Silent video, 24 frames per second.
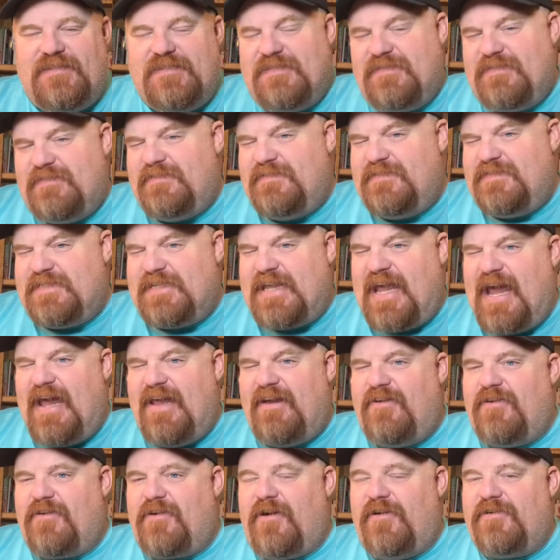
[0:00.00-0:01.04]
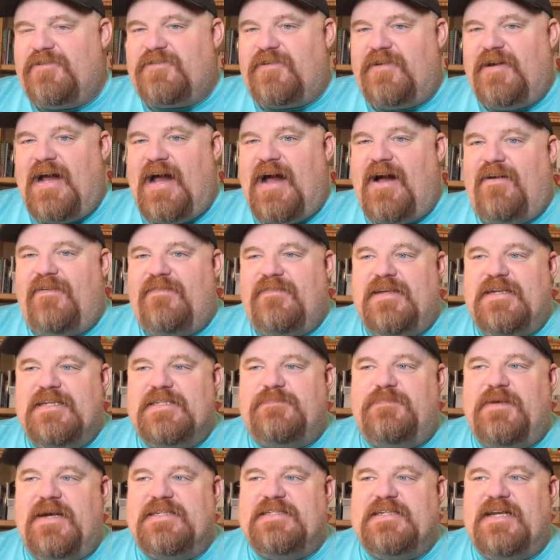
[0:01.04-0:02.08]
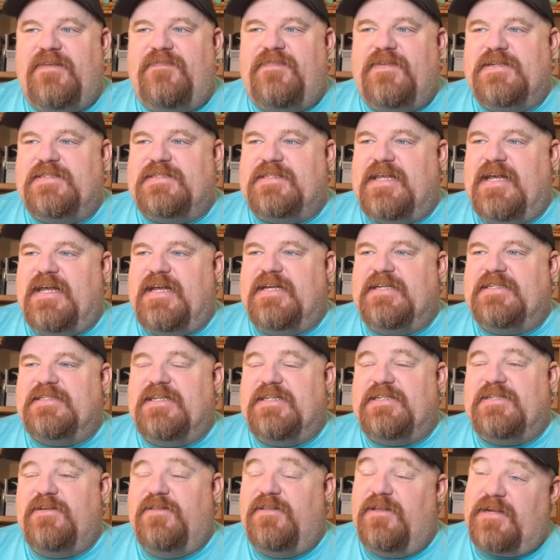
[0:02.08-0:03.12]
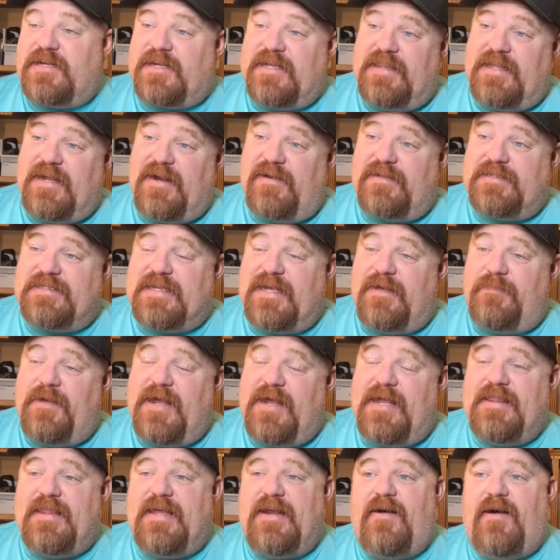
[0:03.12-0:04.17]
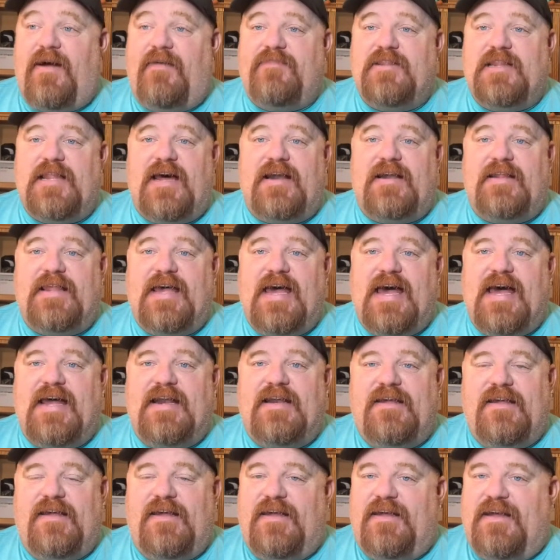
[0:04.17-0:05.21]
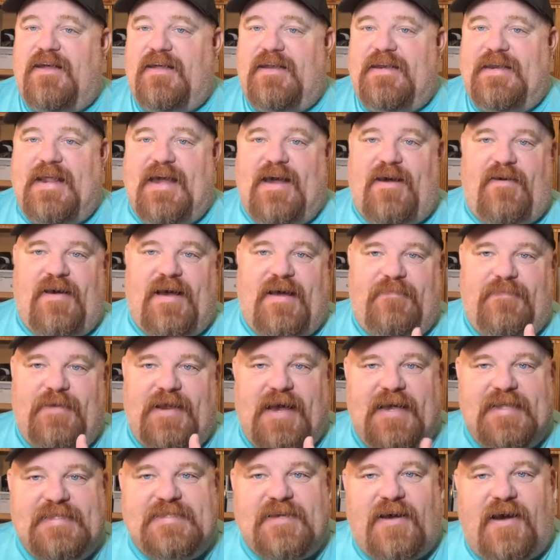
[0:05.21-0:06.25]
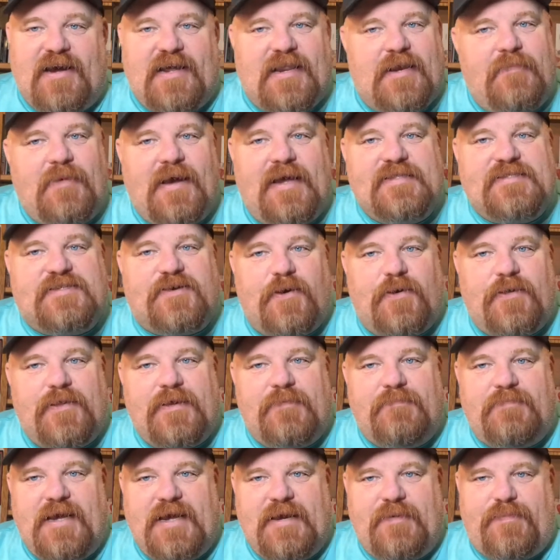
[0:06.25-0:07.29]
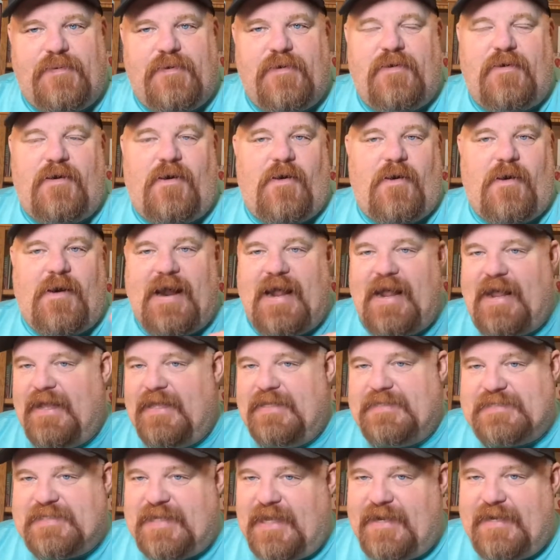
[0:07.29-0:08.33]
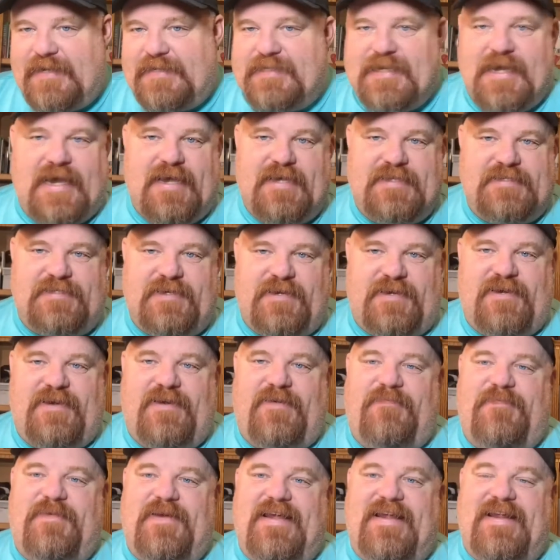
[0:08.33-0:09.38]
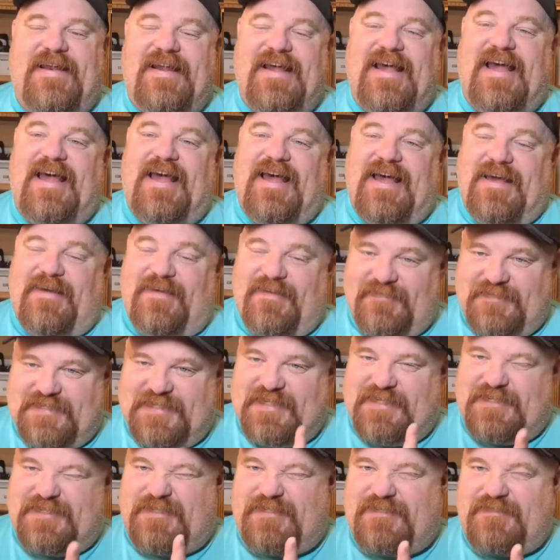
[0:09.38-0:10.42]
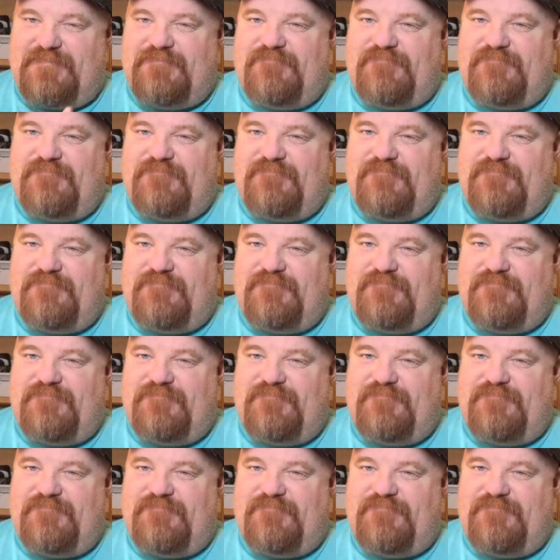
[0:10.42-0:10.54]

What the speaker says: Scan your grocery aisle, especially if it's things that you look in there and say, man, they don't have a lot of that. Now, I'm not talking about toilet paper or hand sanitizer, but just